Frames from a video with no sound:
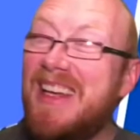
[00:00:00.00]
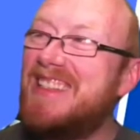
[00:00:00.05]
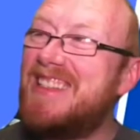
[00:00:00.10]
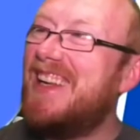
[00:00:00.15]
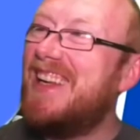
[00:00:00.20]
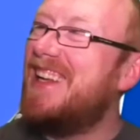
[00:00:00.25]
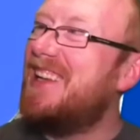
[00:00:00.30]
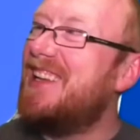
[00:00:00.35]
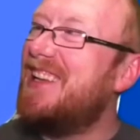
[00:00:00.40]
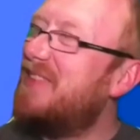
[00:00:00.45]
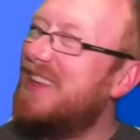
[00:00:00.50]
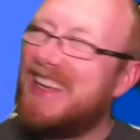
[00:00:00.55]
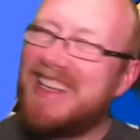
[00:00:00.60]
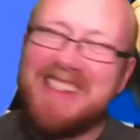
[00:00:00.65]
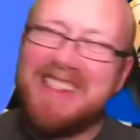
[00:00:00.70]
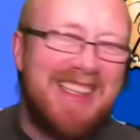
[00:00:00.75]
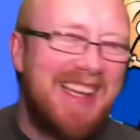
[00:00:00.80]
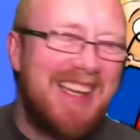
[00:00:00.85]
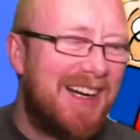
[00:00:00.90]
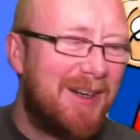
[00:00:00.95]
it's nearly fixed
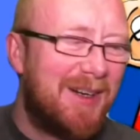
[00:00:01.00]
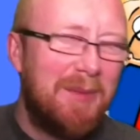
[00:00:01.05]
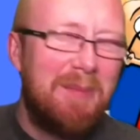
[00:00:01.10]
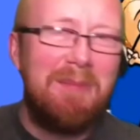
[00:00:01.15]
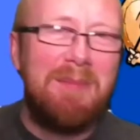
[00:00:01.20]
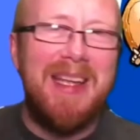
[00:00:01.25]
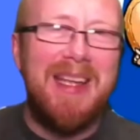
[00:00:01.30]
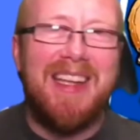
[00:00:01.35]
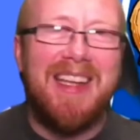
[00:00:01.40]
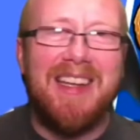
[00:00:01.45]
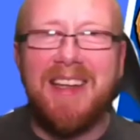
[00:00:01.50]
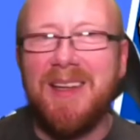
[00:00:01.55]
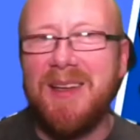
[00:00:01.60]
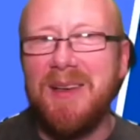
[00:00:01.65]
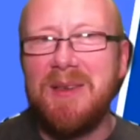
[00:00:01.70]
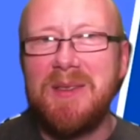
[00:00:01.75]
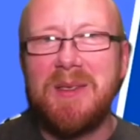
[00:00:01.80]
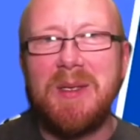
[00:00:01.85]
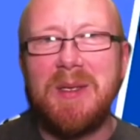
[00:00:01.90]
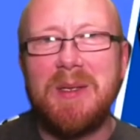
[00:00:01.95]
now. B and
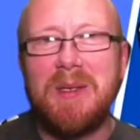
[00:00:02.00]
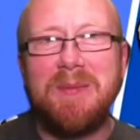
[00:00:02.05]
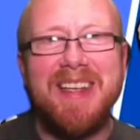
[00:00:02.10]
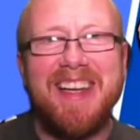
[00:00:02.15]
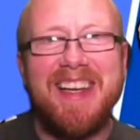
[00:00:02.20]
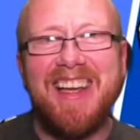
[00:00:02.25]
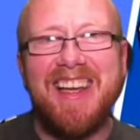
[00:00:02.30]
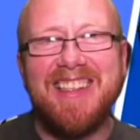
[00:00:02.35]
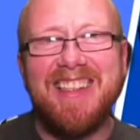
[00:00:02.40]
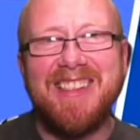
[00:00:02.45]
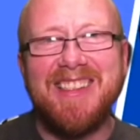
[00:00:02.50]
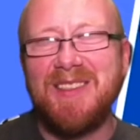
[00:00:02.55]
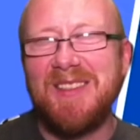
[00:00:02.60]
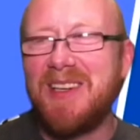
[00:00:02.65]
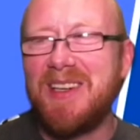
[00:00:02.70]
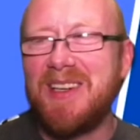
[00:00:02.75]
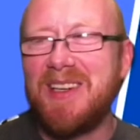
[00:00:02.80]
Q's open again, so